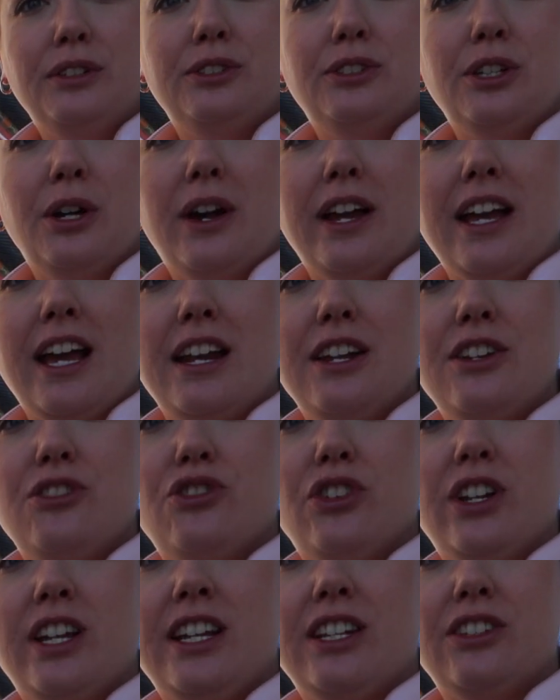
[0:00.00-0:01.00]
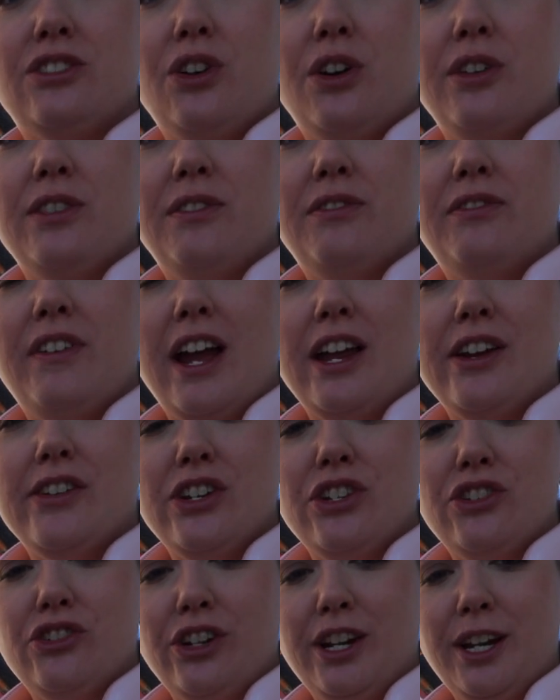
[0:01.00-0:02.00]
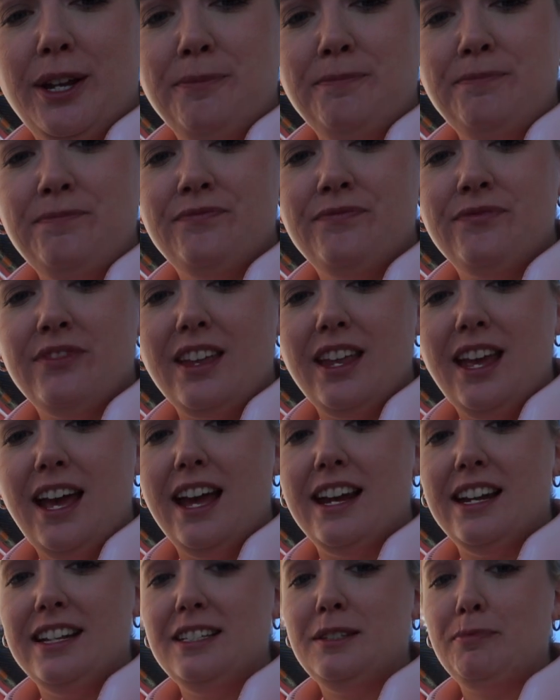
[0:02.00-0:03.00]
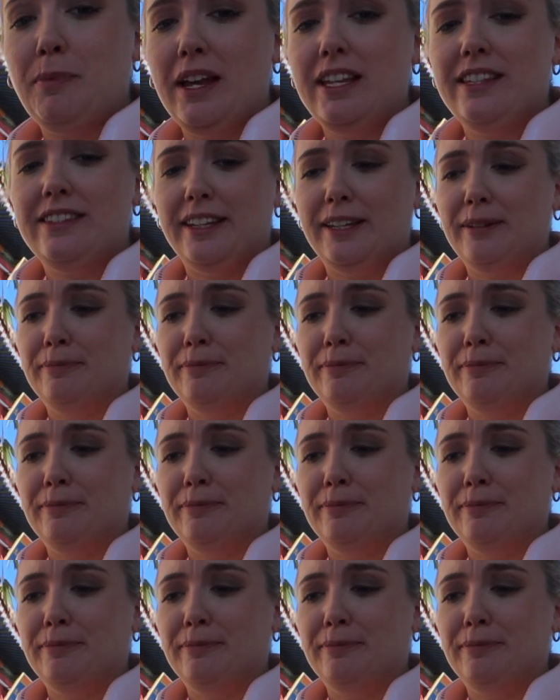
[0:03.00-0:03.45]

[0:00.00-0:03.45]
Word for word: So I got a drink. It's called the Fiery Dream, and it's spicy.